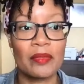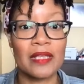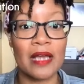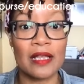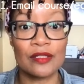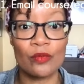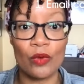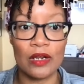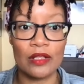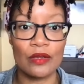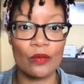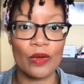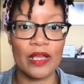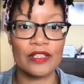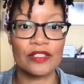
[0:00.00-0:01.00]
But that's one of
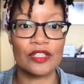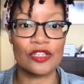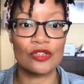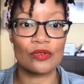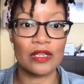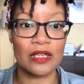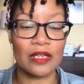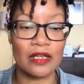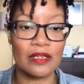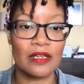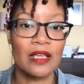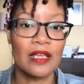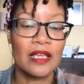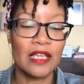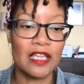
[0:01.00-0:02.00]
the ways that you can get
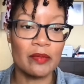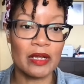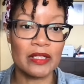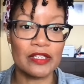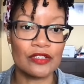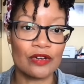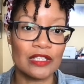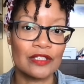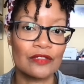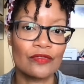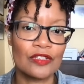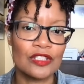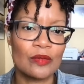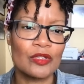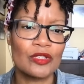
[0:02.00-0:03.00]
email addresses
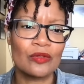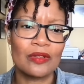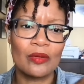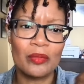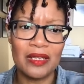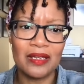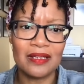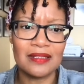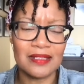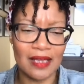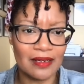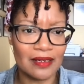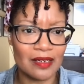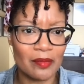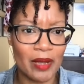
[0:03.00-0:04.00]
for someone so they'll be
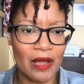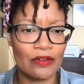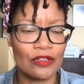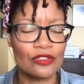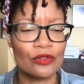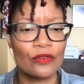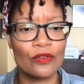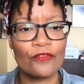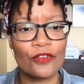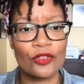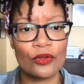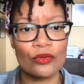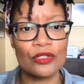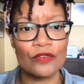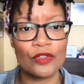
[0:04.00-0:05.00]
excited about it. So for
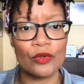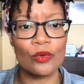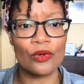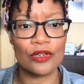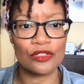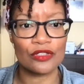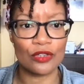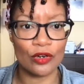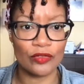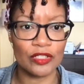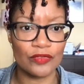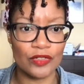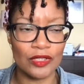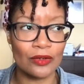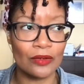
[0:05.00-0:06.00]
those of you who are in the
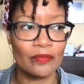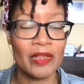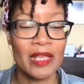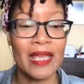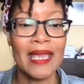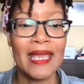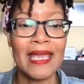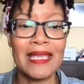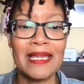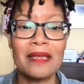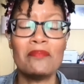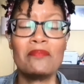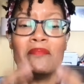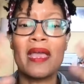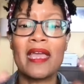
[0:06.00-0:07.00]
service field, and
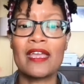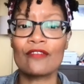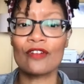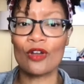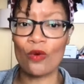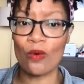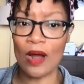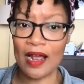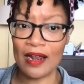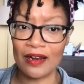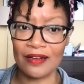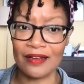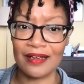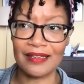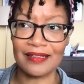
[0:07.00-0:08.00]
it may
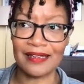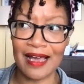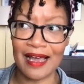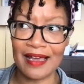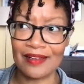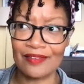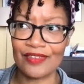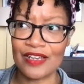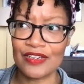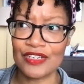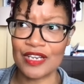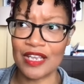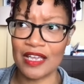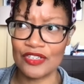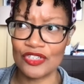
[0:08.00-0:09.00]
require a lot of
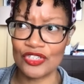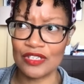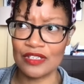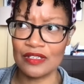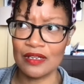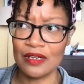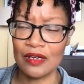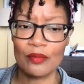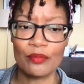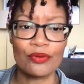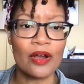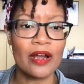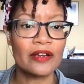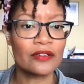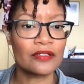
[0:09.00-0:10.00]
education
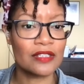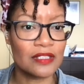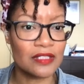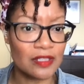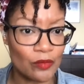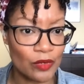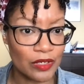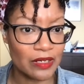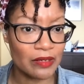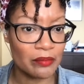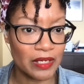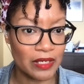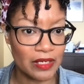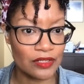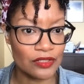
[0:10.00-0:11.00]
prior to someone
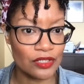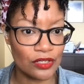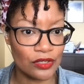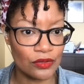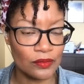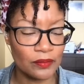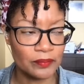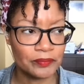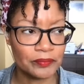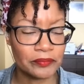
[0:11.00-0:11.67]
committing to you,